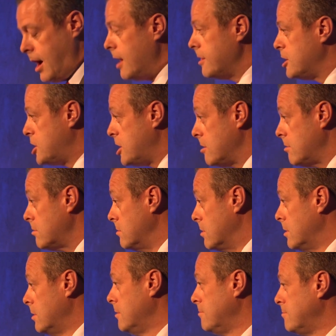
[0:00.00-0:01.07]
And the
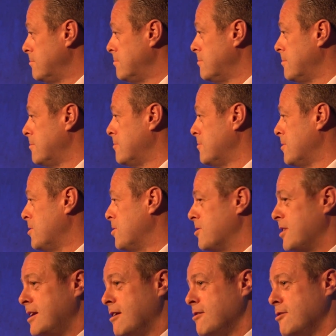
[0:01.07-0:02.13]
children,
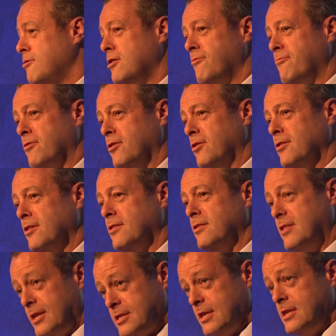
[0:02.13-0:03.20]
they know no different.
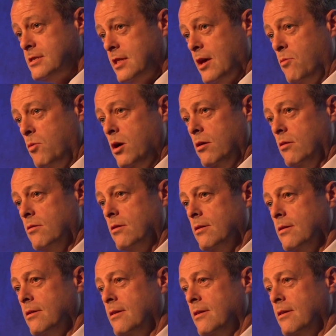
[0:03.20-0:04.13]
This is their world.